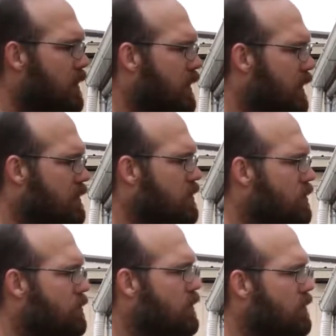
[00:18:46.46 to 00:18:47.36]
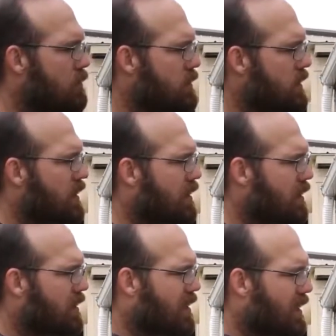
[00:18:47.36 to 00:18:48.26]
I got 2 nodes
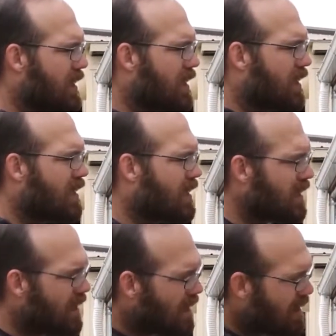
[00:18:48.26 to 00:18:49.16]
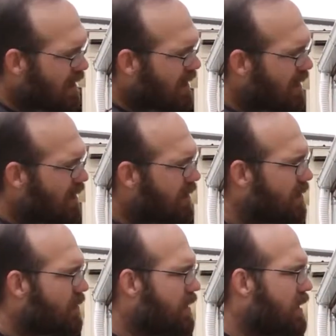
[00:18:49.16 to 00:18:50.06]
there. Got a
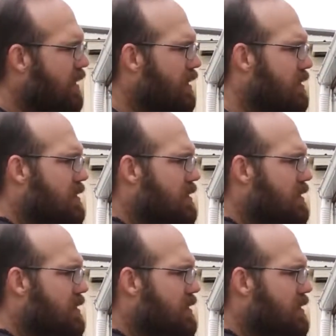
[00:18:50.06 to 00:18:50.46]
node there,